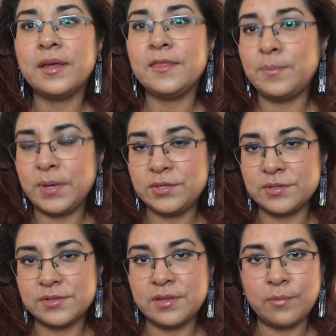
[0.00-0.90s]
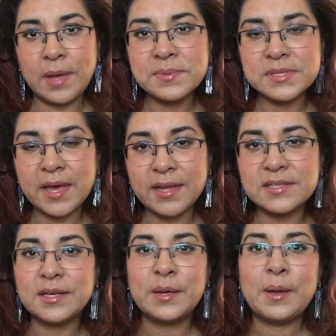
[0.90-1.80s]
in the pictures and the website,
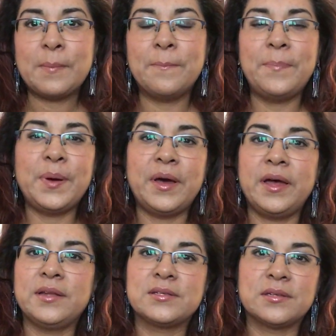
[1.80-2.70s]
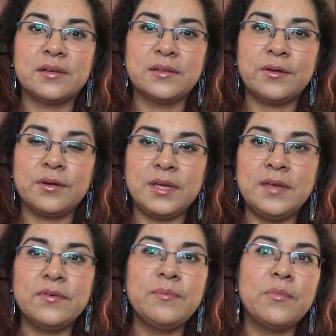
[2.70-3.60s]
but they're
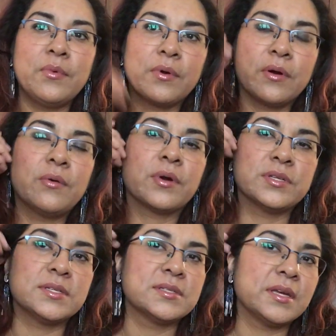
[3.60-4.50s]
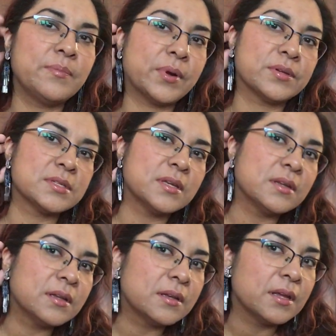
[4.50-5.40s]
even more gorgeous in
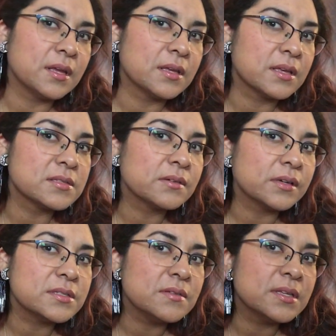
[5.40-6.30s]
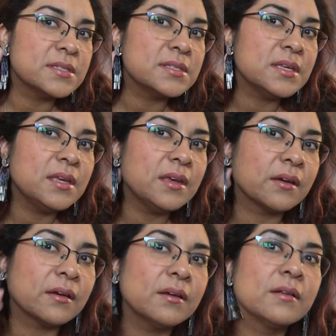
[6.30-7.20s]
person. So as you can see
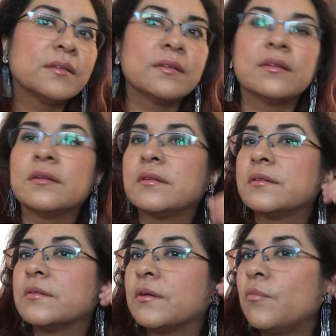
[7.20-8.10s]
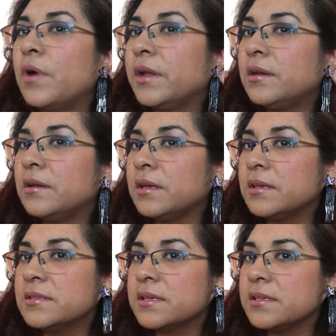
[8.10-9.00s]
here, one
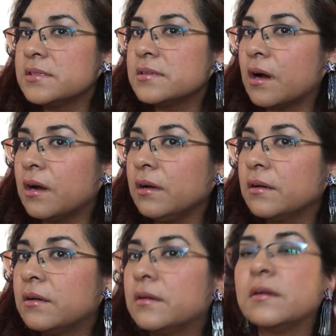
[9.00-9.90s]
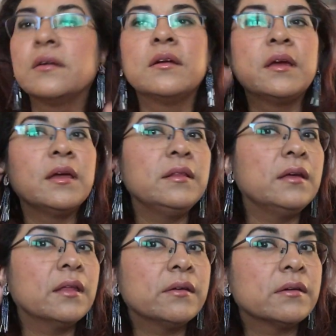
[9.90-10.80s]
is a star and
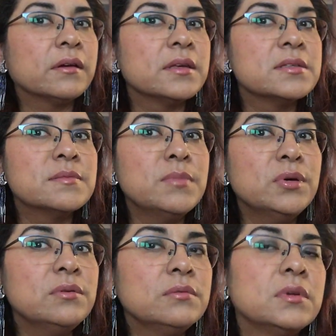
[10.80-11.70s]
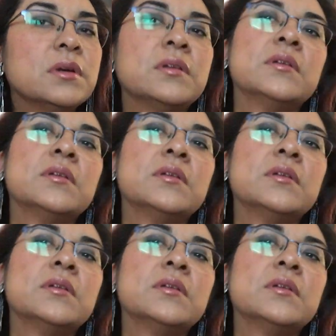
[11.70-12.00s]
the other is a moon.